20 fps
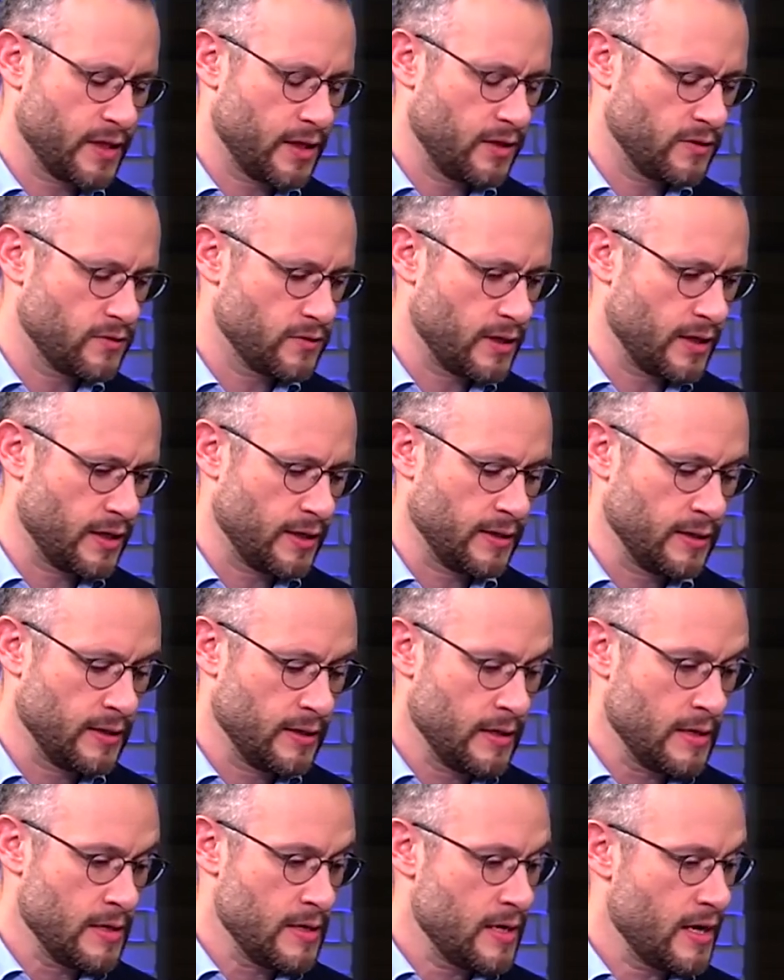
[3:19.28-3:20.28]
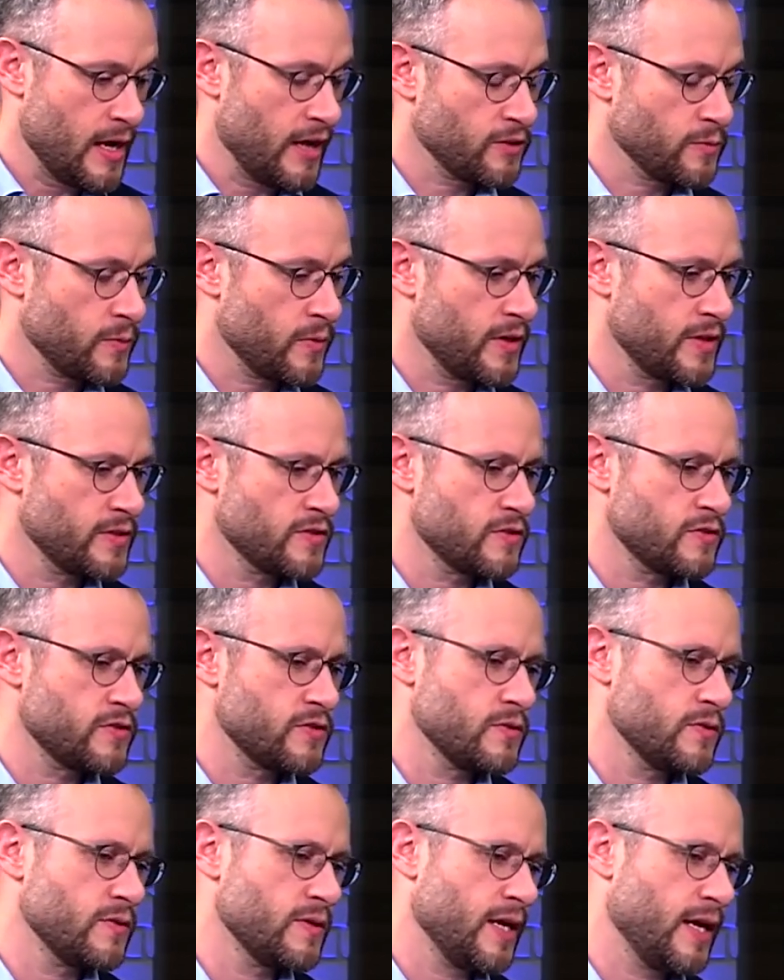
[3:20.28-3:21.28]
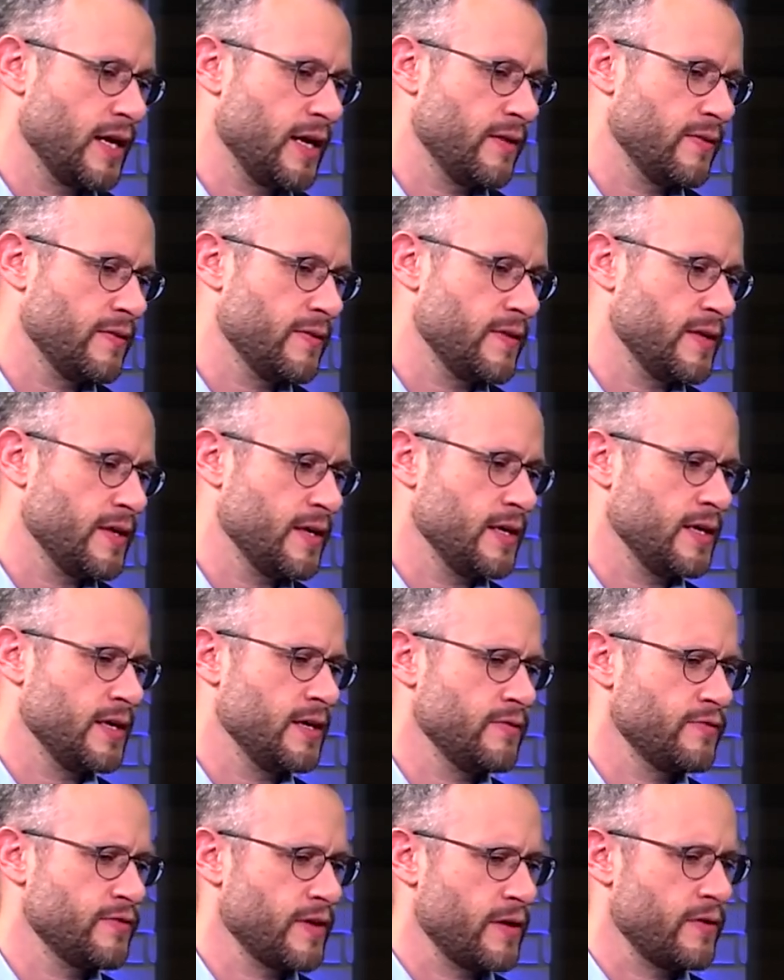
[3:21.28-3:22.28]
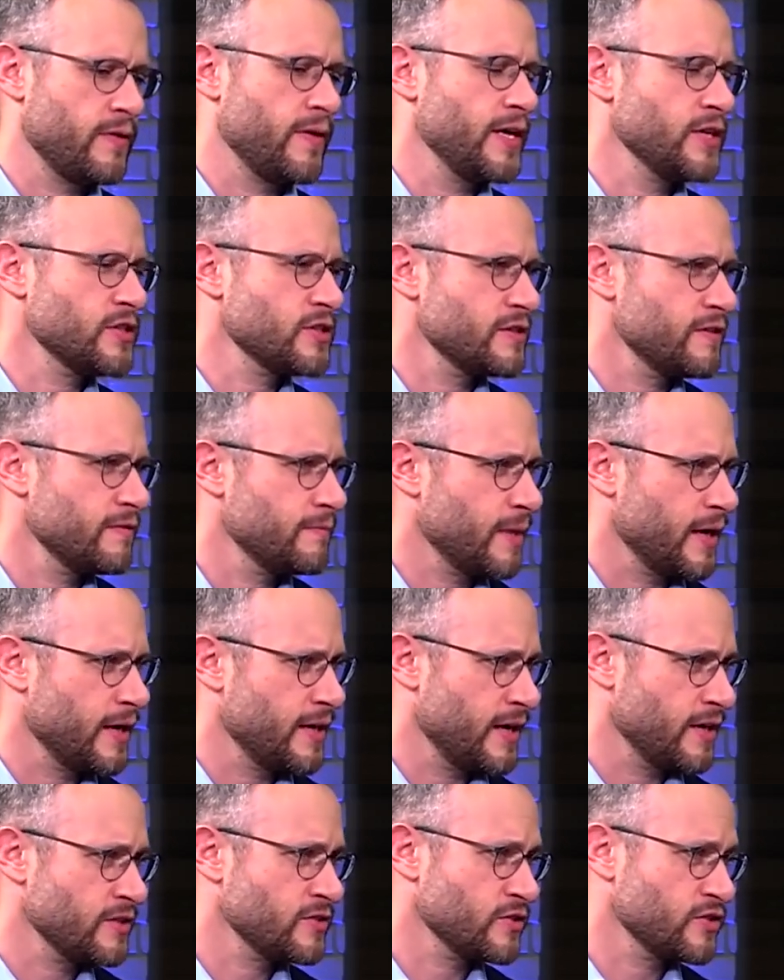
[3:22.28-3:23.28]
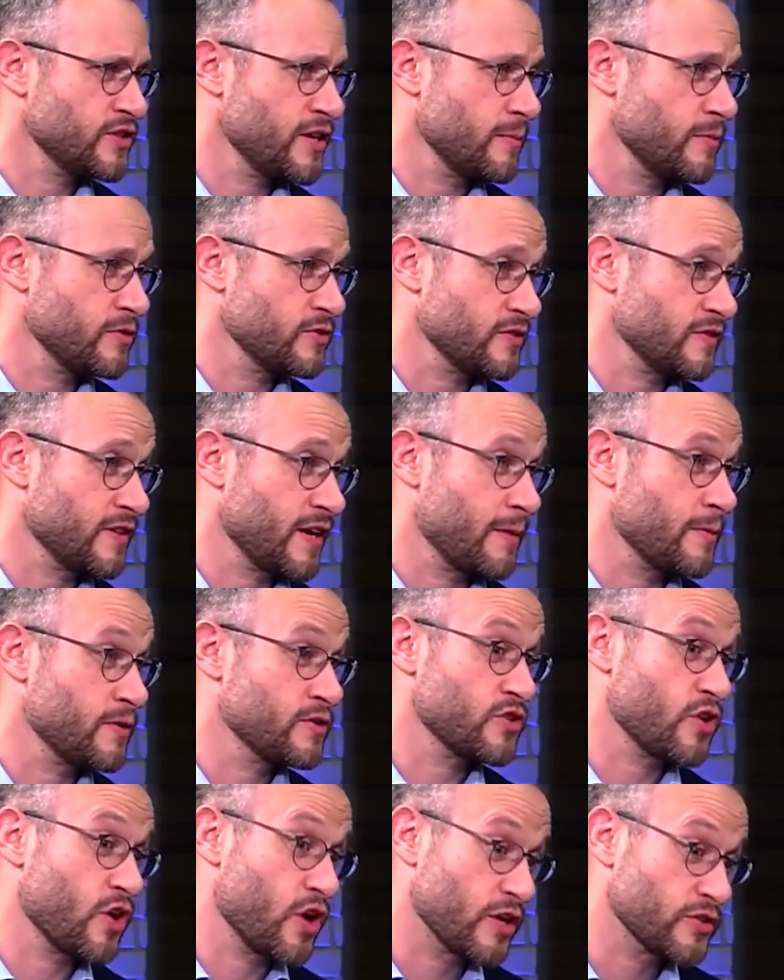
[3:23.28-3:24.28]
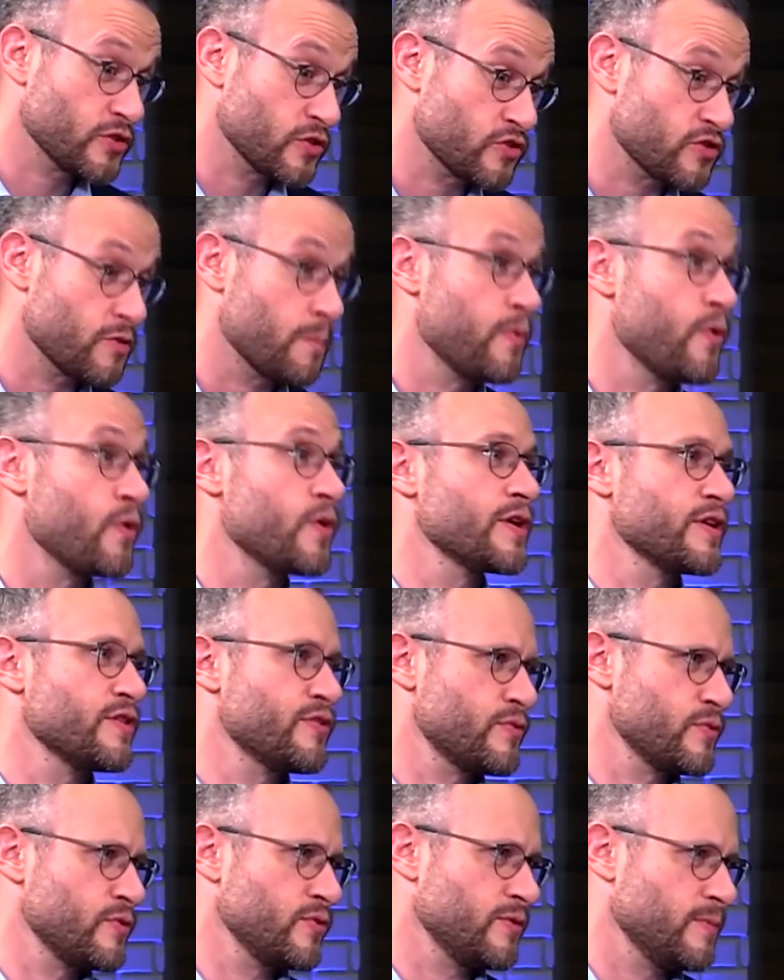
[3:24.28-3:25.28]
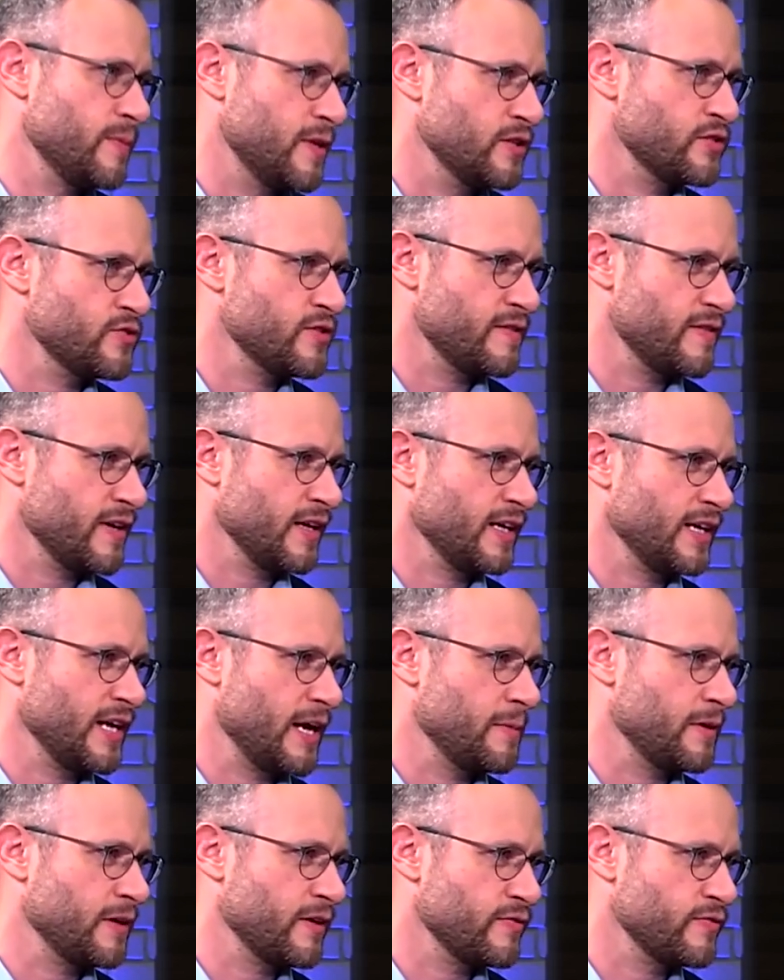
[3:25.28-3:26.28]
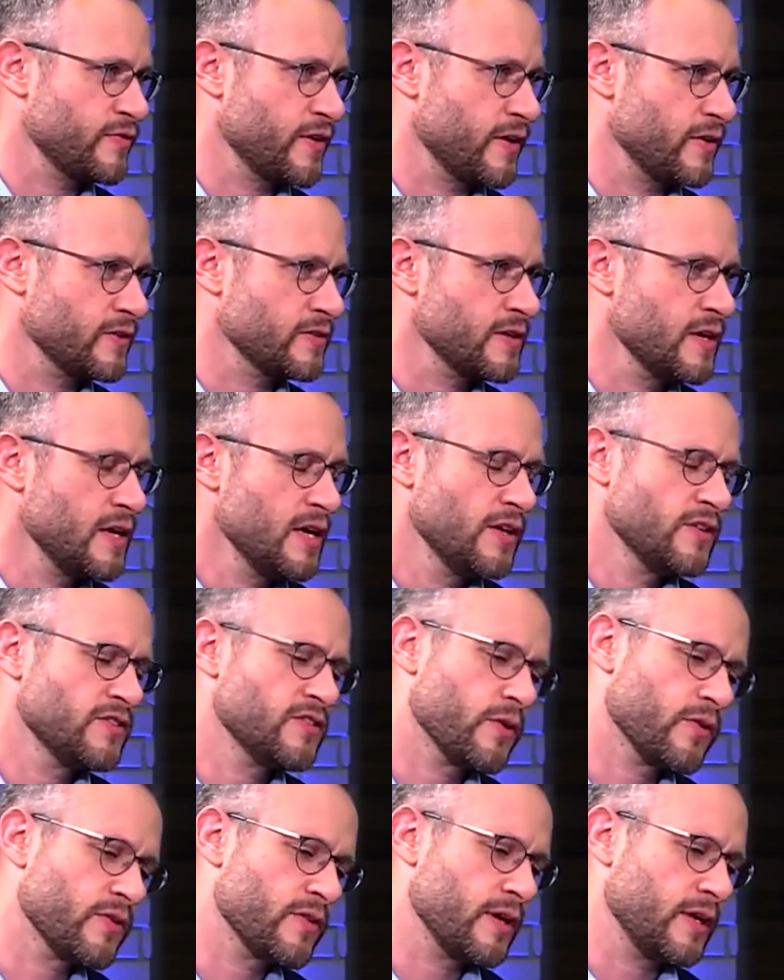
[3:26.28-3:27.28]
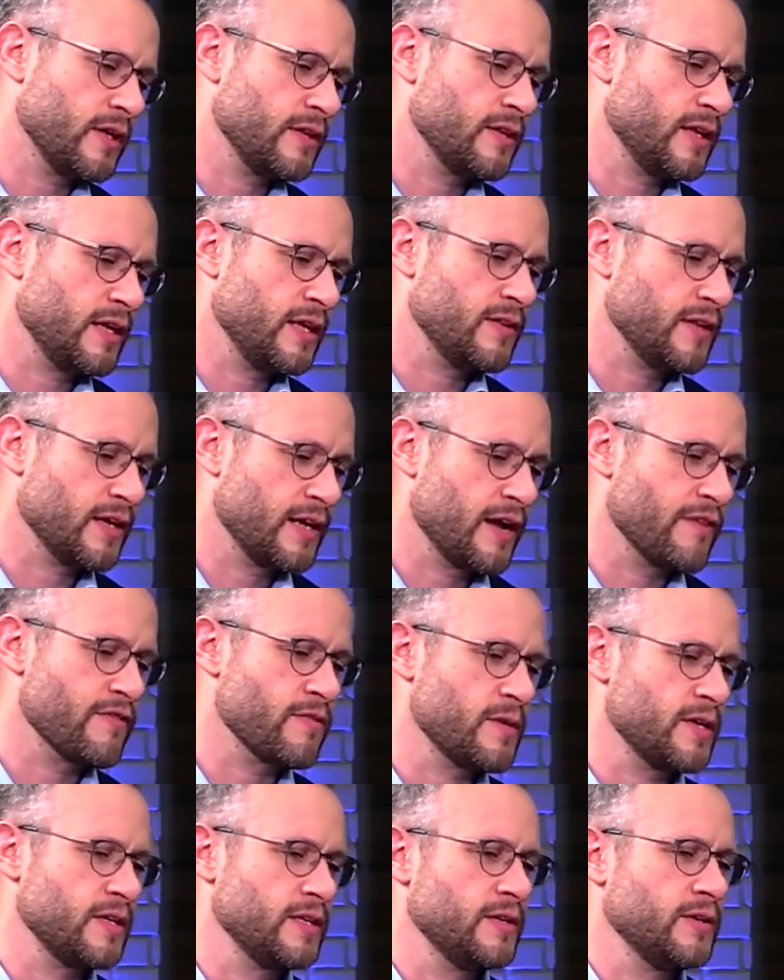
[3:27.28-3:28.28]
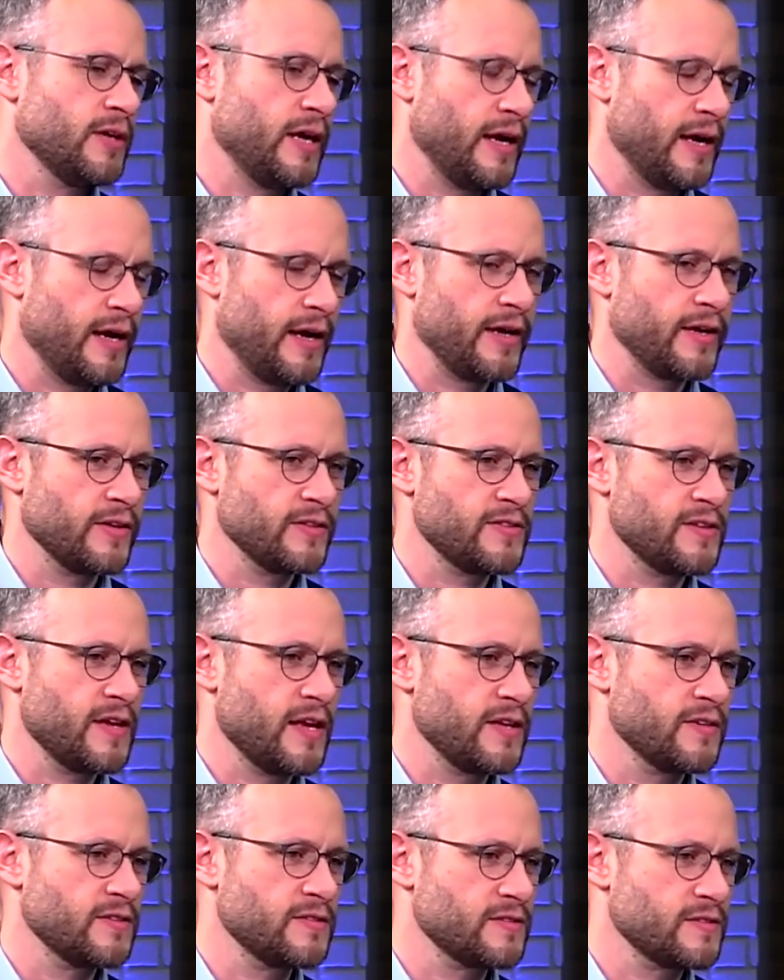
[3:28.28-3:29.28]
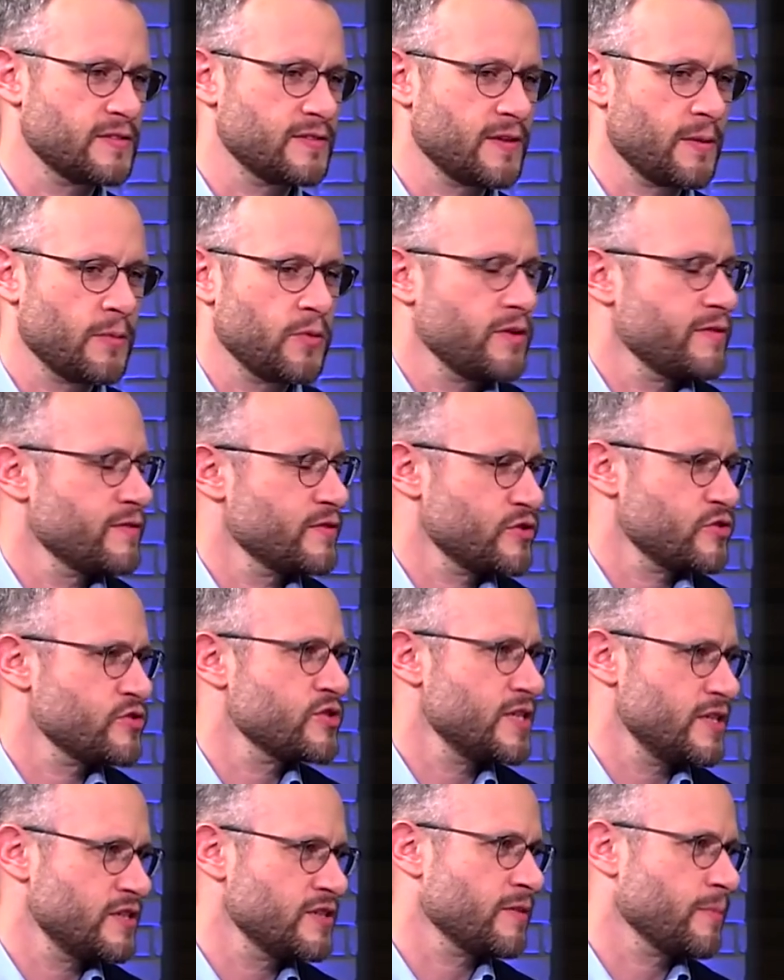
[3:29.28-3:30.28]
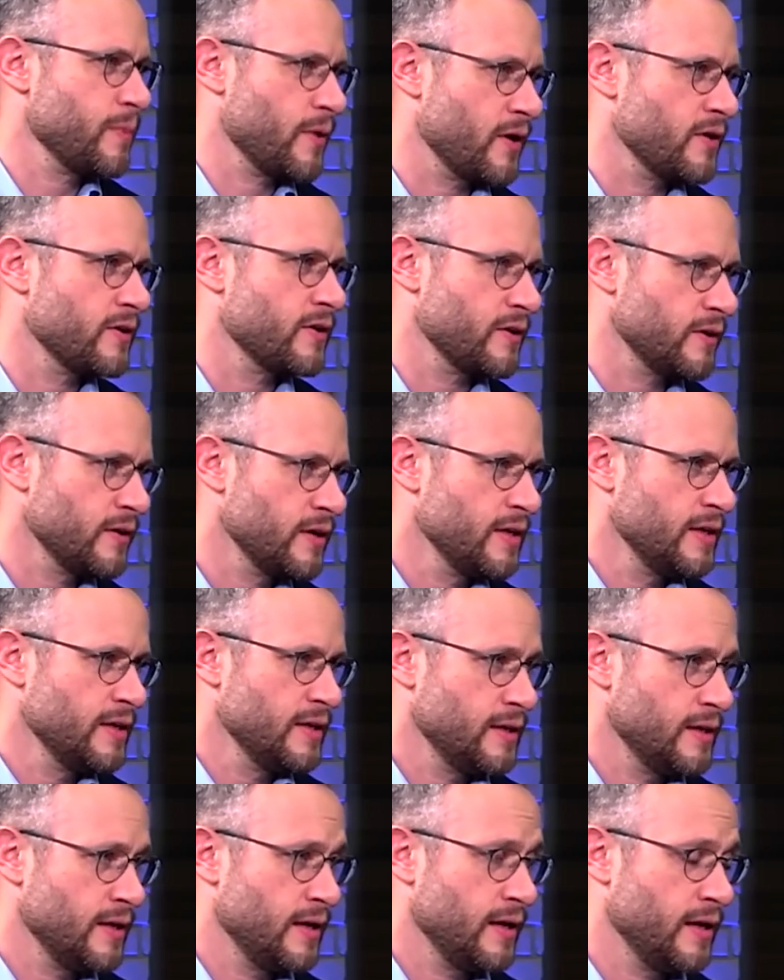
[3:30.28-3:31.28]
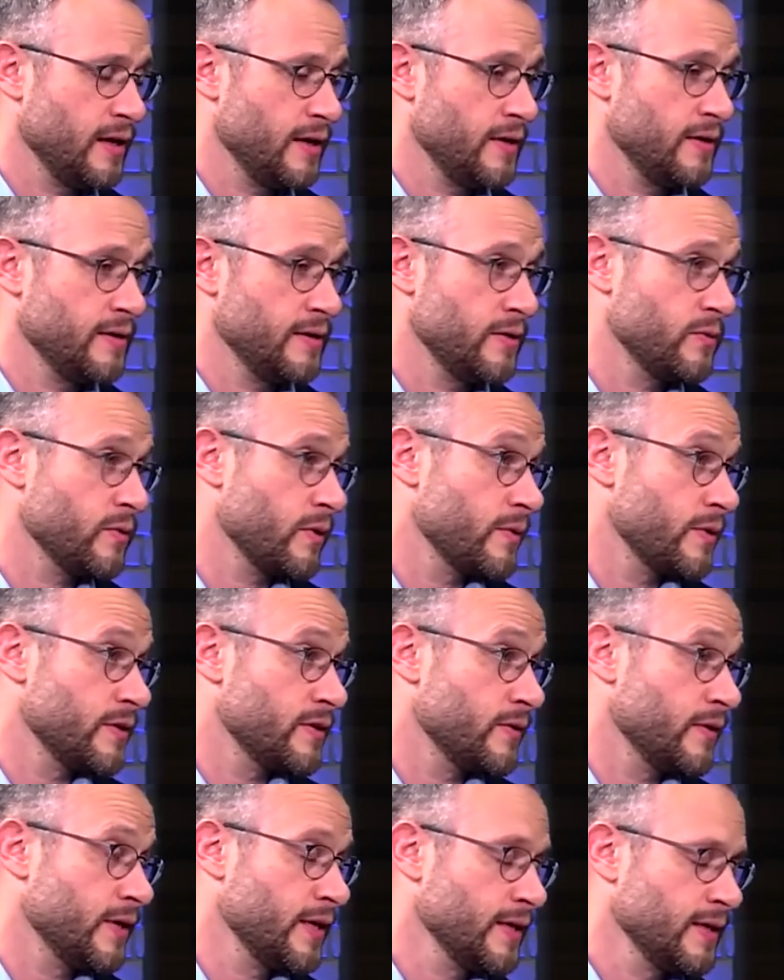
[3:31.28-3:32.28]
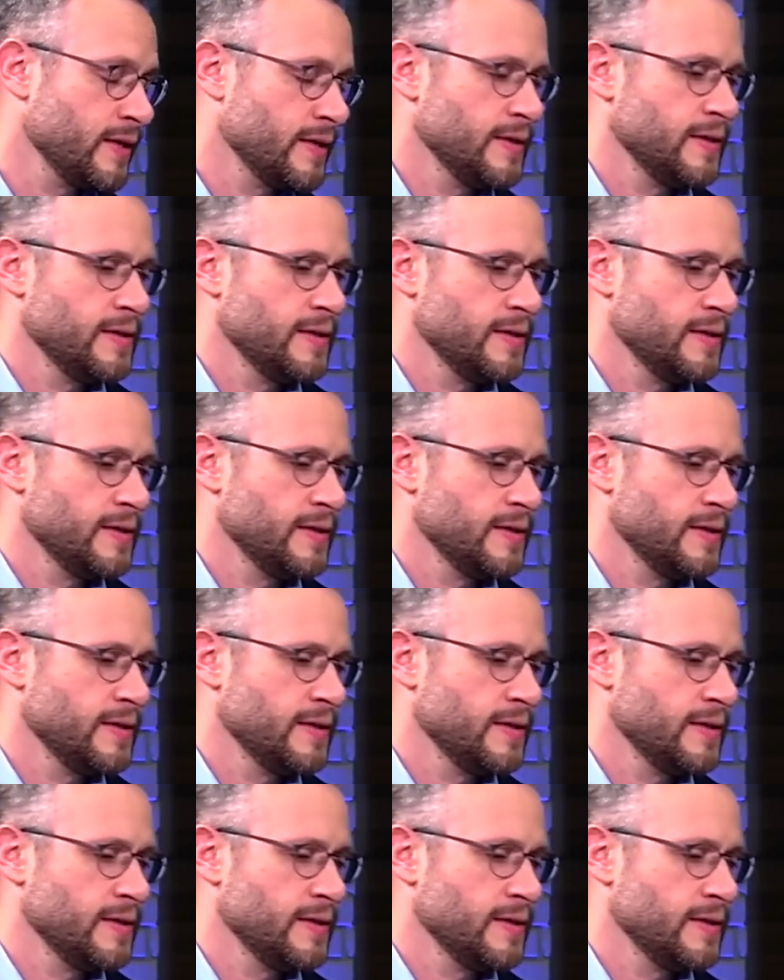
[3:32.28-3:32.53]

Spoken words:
Israel Export Institute, and the Federation of Binational Chambers of Commerce are also supported through the Ministry of Economic Affairs. So the government, I could say, is somewhat of a strategic partner in what we're doing.